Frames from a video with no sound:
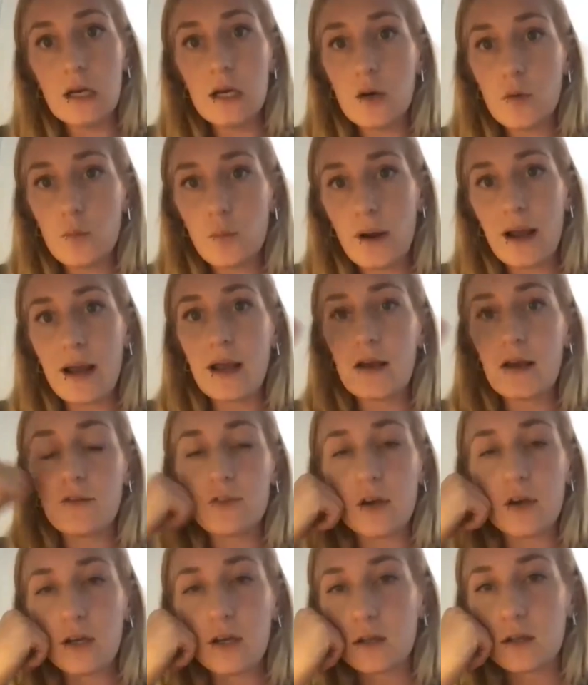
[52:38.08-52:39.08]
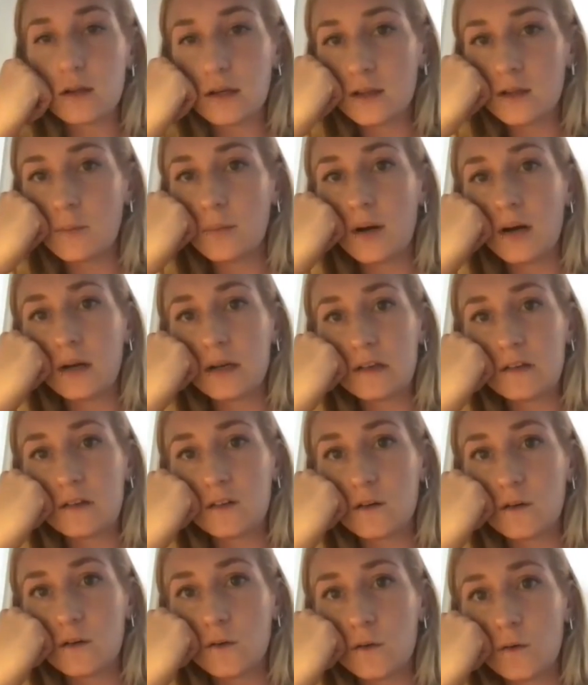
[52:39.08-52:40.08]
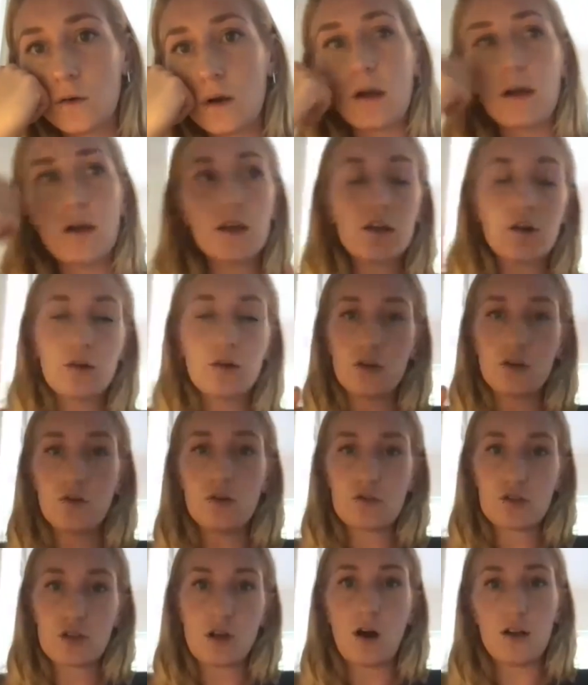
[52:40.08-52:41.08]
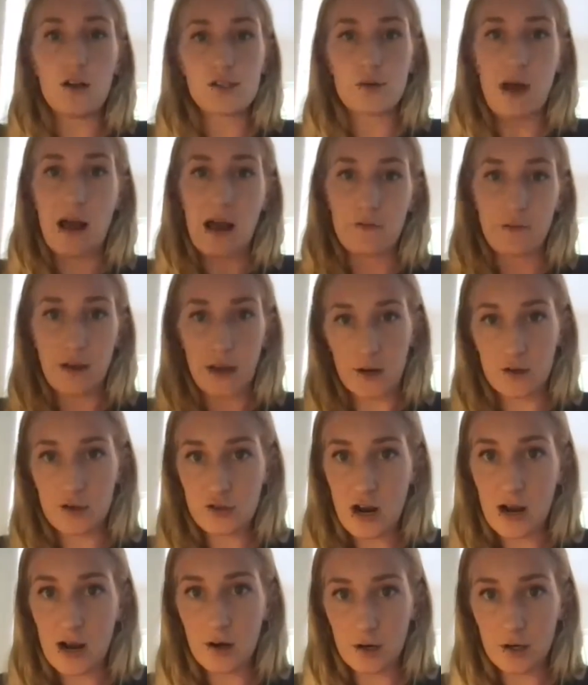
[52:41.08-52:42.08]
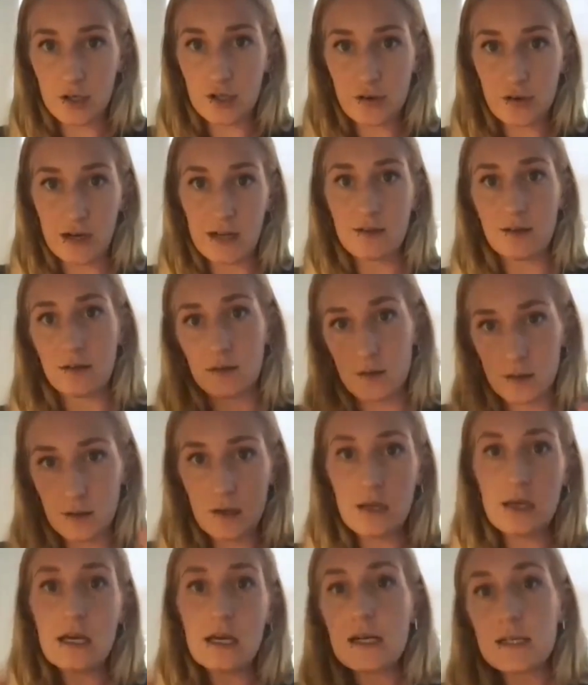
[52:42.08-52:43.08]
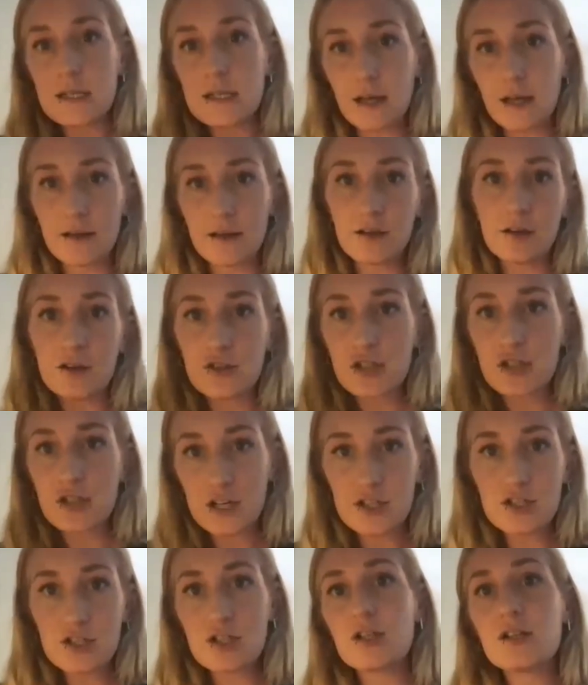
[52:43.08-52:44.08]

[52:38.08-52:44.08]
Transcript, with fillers: way of regulating the body. So, you know, you usually also have hand trackers, right, that are telling your gestures.